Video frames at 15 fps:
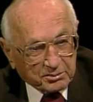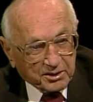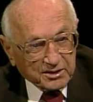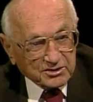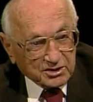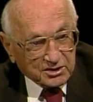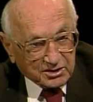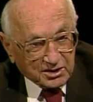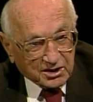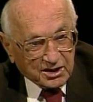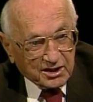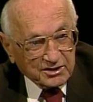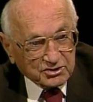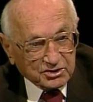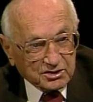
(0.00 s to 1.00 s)
depends on the
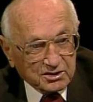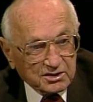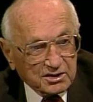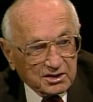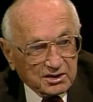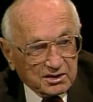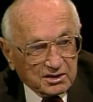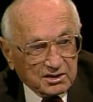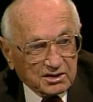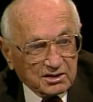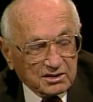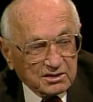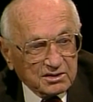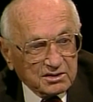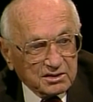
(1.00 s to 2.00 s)
occasion.
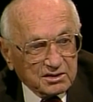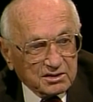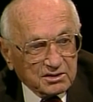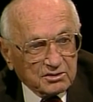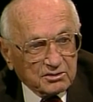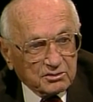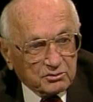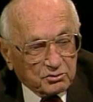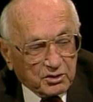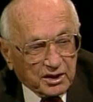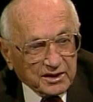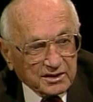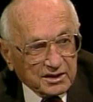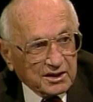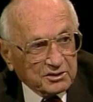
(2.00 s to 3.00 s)

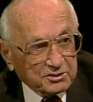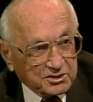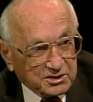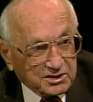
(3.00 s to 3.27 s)
Right now,